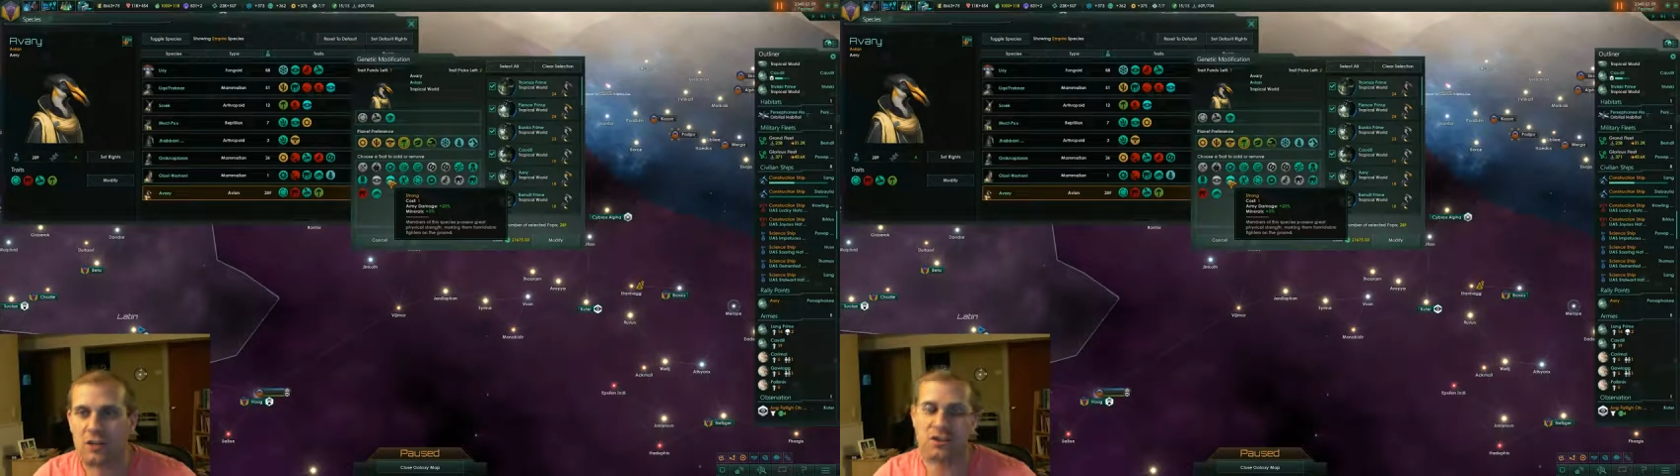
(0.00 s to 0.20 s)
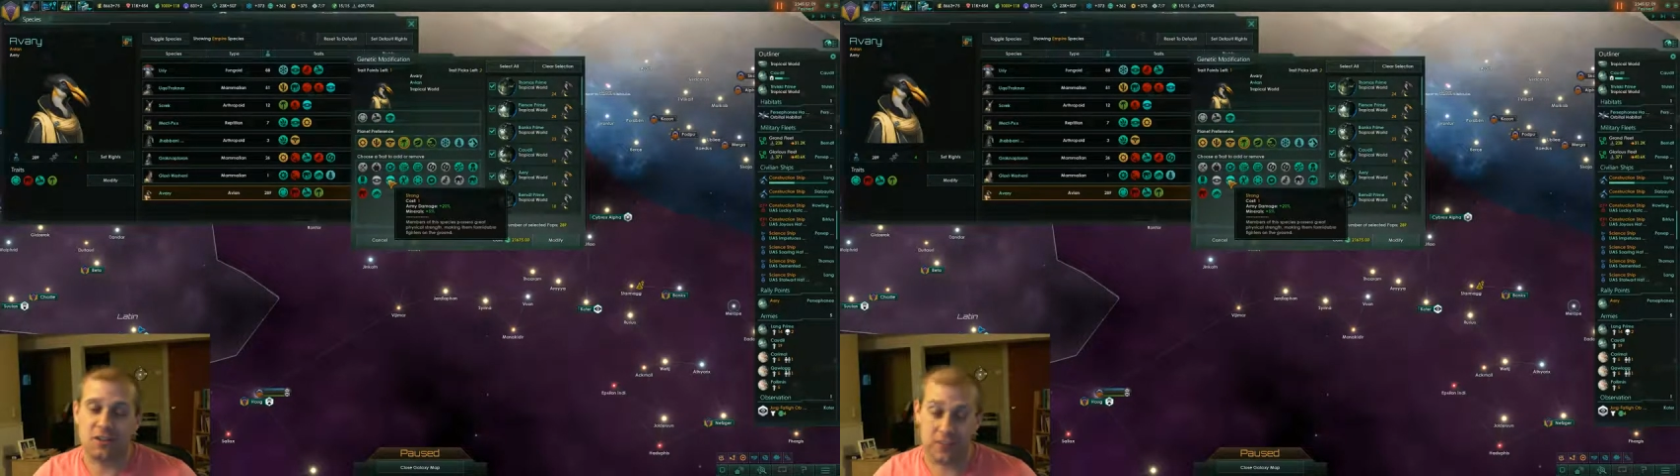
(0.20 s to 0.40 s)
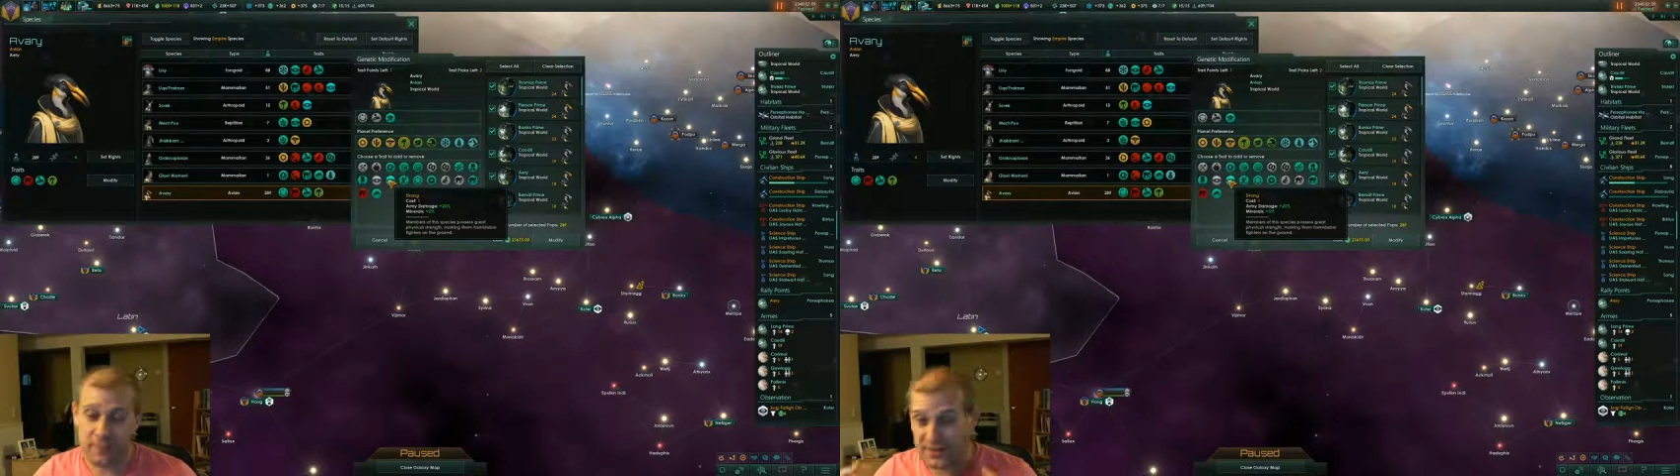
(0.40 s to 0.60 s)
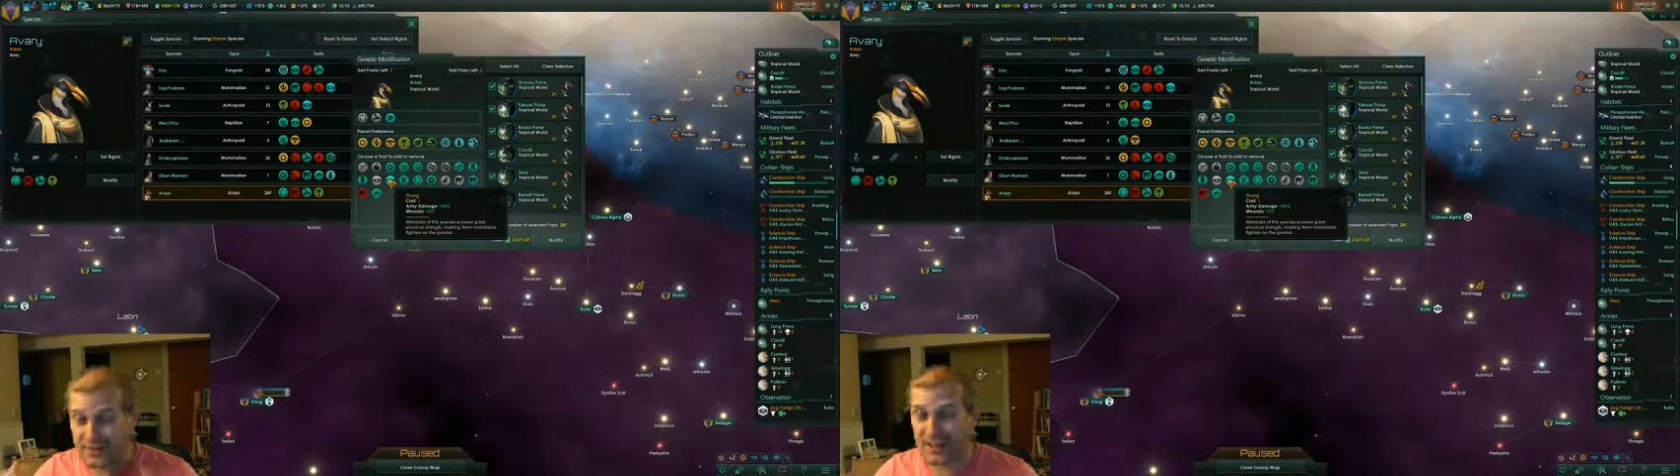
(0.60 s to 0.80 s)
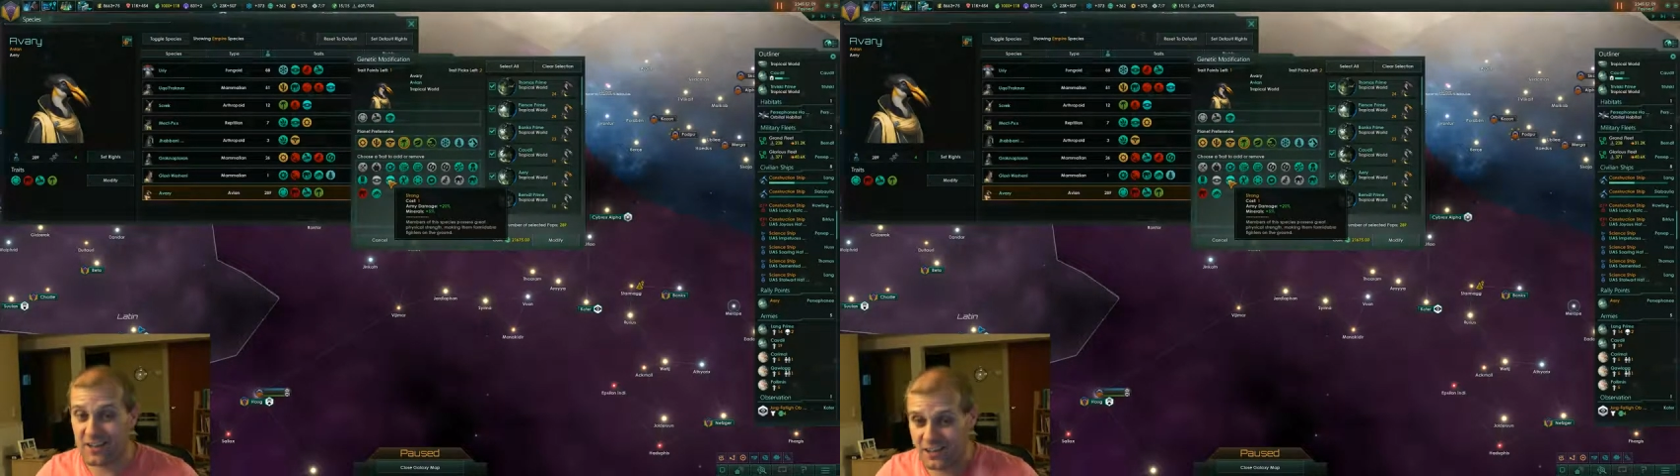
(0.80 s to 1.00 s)
So they're going to be
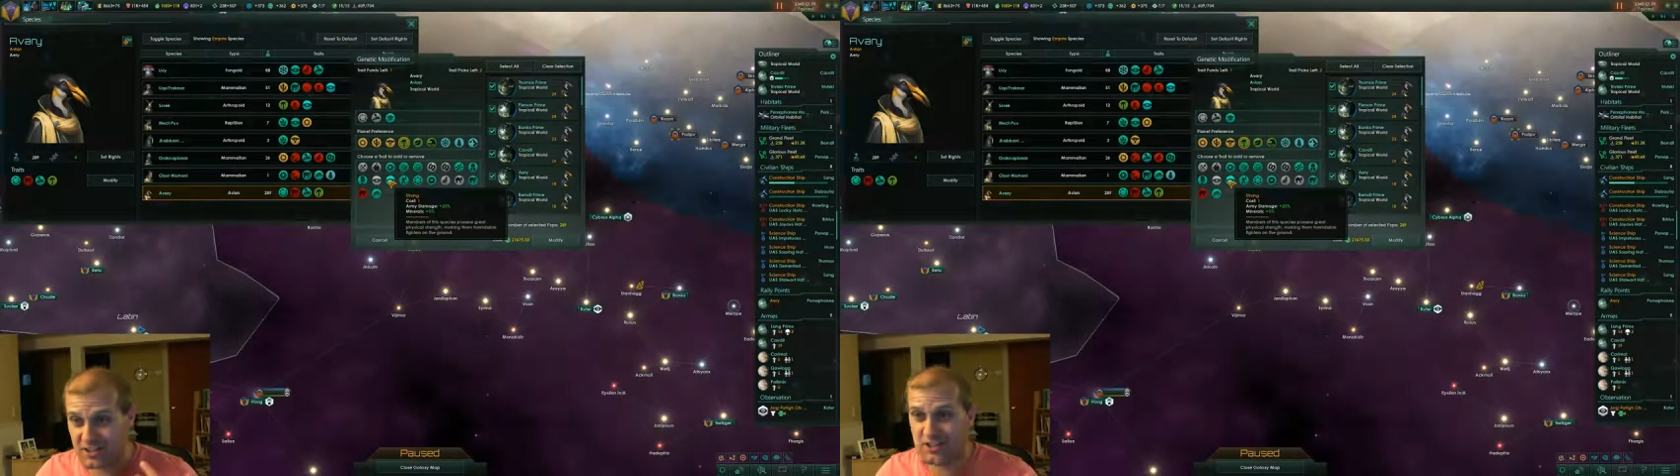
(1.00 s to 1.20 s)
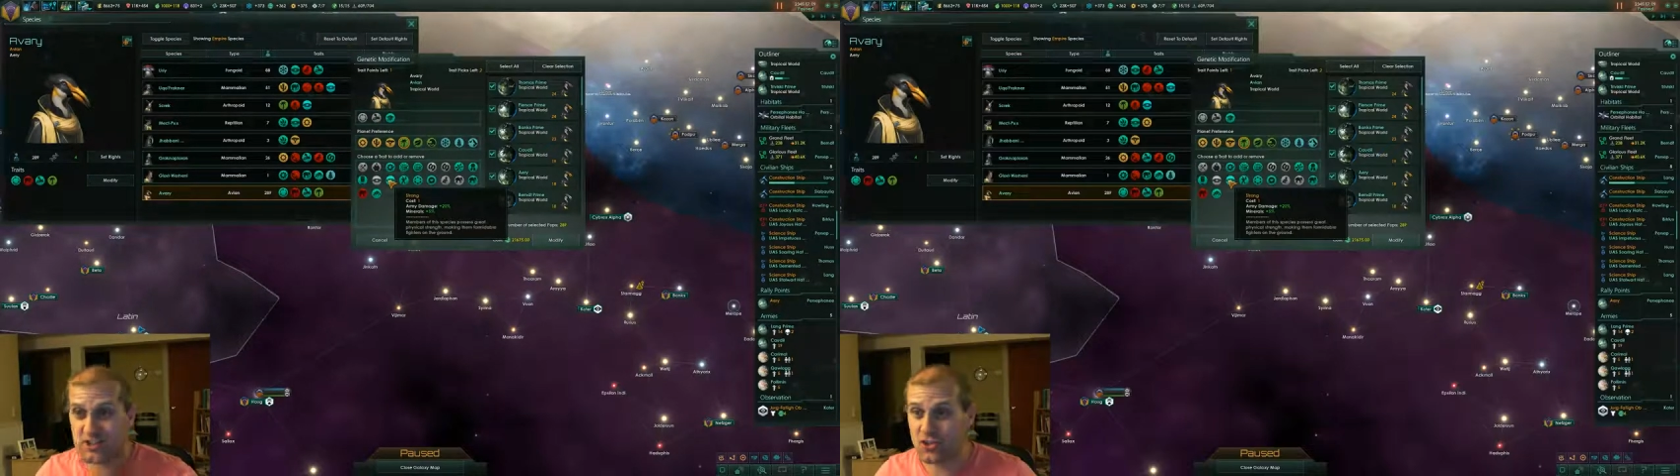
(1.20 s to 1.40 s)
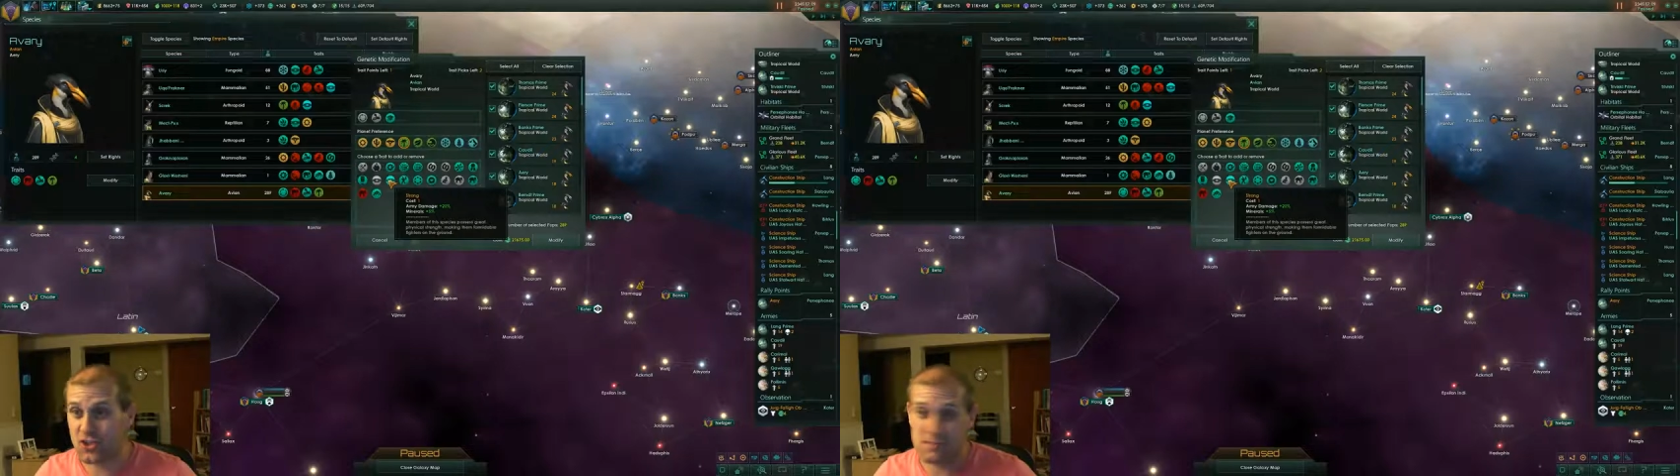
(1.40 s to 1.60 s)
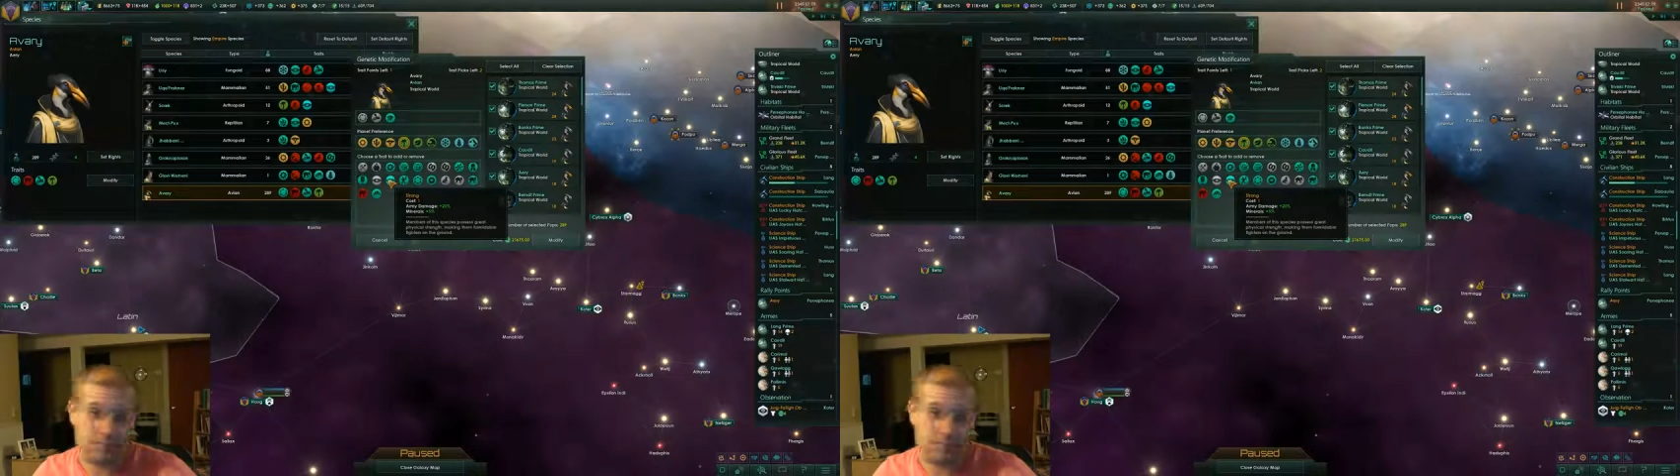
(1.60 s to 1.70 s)
intelligent and strong,